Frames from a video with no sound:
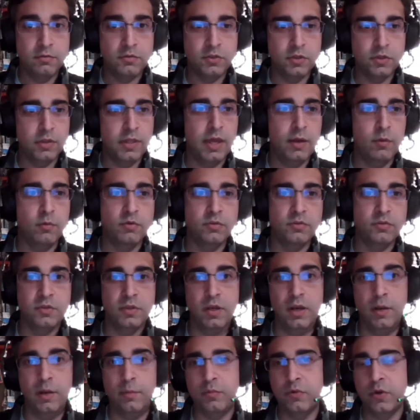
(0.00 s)
So that was
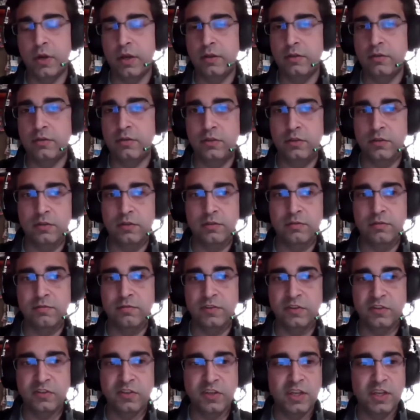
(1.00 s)
an upgrade to
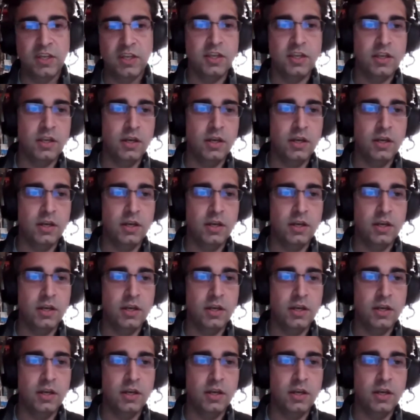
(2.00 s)
physique,